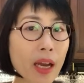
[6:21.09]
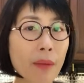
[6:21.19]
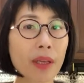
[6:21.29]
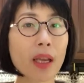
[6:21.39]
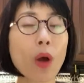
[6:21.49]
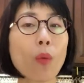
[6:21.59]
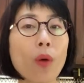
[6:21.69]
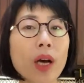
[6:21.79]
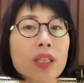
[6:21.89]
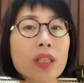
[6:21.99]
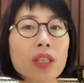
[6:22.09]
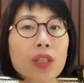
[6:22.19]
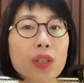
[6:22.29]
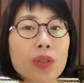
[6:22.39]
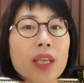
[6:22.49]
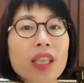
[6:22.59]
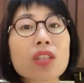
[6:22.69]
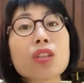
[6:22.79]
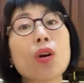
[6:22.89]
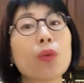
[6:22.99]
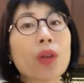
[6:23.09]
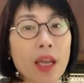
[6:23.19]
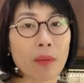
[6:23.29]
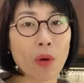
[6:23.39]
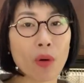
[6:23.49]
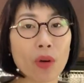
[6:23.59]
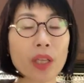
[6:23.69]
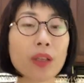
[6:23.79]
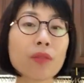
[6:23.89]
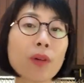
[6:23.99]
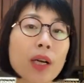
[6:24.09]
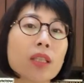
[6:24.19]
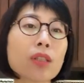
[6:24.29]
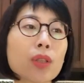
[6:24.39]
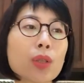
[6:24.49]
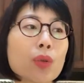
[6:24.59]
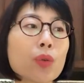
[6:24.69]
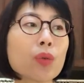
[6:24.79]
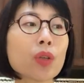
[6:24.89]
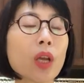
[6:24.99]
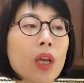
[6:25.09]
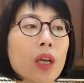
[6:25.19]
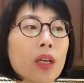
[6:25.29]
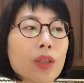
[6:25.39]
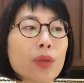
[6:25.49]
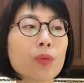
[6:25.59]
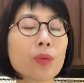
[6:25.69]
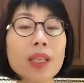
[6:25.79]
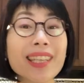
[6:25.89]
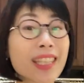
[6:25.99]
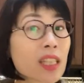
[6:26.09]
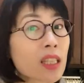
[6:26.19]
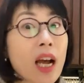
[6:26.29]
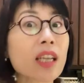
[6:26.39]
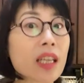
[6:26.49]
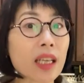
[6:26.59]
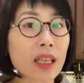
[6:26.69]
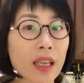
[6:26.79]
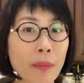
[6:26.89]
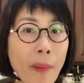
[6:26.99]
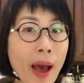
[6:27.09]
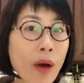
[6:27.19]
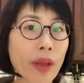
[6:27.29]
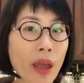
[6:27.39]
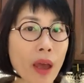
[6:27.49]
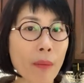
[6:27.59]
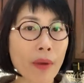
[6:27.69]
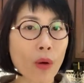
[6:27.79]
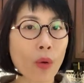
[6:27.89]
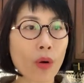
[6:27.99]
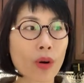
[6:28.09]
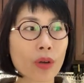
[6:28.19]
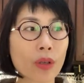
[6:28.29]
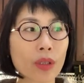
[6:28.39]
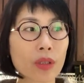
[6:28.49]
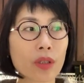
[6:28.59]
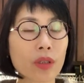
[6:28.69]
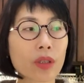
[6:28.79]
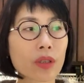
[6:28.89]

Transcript: I mean, once you get to know him or once you you really study about him or to,